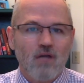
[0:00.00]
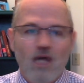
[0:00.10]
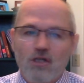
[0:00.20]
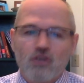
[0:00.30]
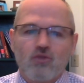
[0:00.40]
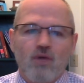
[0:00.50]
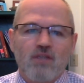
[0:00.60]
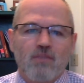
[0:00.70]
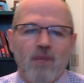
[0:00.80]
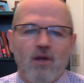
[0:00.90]
Detroit's
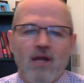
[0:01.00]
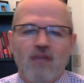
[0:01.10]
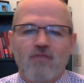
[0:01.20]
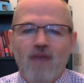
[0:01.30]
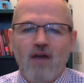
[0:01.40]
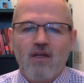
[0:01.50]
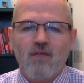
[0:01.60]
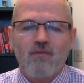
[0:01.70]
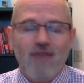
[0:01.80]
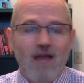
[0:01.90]
Paradise
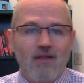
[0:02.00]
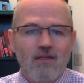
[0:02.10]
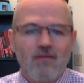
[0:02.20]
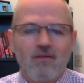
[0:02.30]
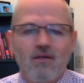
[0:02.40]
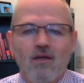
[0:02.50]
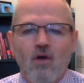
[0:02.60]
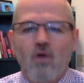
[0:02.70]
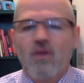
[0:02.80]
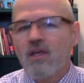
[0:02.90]
Valley,
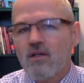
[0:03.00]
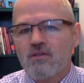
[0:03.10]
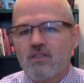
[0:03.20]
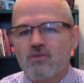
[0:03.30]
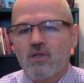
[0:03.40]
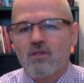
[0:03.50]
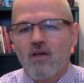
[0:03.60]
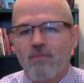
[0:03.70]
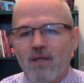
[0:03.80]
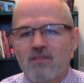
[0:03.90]
or the Hill District
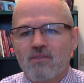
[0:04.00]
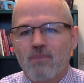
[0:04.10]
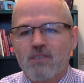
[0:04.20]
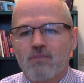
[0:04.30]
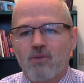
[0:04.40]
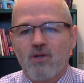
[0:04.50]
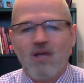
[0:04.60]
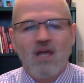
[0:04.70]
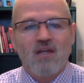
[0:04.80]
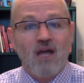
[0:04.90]
of Pittsburgh,
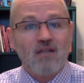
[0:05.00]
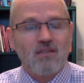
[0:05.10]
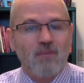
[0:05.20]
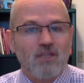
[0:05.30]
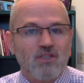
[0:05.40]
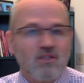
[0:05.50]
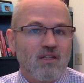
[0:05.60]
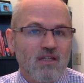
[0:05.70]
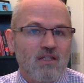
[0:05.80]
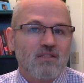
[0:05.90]
not to mention
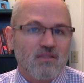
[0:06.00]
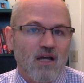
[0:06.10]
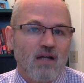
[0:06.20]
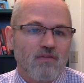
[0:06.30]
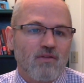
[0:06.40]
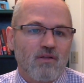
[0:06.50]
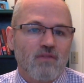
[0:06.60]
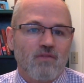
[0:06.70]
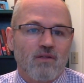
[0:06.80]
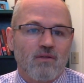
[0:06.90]
the east side of
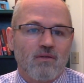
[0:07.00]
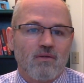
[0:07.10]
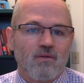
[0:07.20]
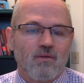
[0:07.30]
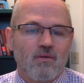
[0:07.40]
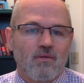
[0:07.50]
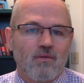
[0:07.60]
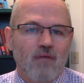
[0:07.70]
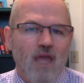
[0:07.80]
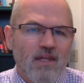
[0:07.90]
Cleveland.
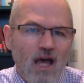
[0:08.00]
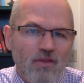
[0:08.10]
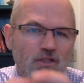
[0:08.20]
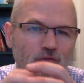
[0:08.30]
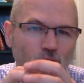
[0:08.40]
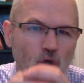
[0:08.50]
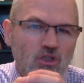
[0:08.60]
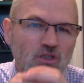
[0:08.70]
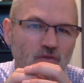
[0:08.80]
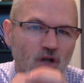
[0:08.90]
Now, these
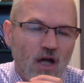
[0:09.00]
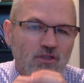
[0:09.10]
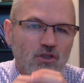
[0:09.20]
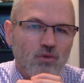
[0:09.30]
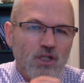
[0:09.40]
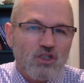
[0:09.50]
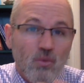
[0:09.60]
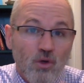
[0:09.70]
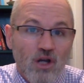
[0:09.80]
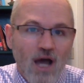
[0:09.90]
forces of
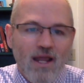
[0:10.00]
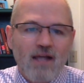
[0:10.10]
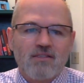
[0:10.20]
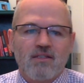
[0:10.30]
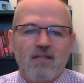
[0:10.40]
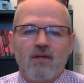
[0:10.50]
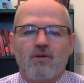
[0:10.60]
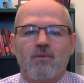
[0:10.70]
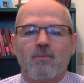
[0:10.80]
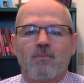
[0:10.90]
concentration were not accidental.
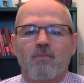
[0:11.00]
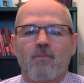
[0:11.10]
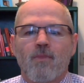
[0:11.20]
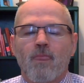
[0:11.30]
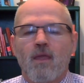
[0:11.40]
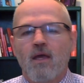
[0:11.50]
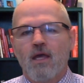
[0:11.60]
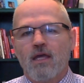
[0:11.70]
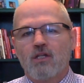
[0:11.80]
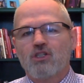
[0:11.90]

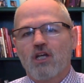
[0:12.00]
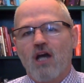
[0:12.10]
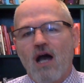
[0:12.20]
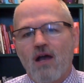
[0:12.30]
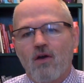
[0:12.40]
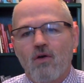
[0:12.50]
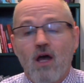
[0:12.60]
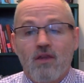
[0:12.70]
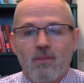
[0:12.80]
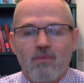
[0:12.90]
In Chicago,
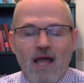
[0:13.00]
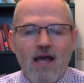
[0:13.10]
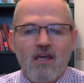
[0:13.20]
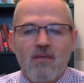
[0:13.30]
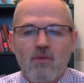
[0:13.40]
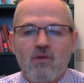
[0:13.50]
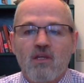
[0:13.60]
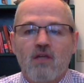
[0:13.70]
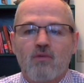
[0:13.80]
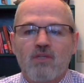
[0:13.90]
the black community
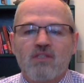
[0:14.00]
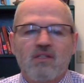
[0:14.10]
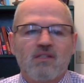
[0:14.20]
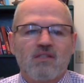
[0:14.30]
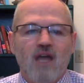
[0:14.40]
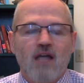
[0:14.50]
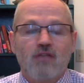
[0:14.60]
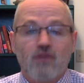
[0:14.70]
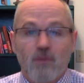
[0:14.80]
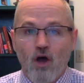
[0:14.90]
had risen in size from